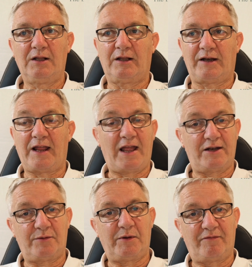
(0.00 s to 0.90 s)
and they
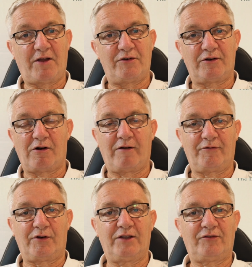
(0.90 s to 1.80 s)
had to be
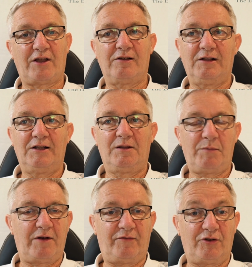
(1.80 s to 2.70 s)
photographed on it. So
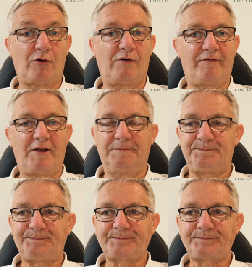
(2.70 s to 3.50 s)
being a photographer,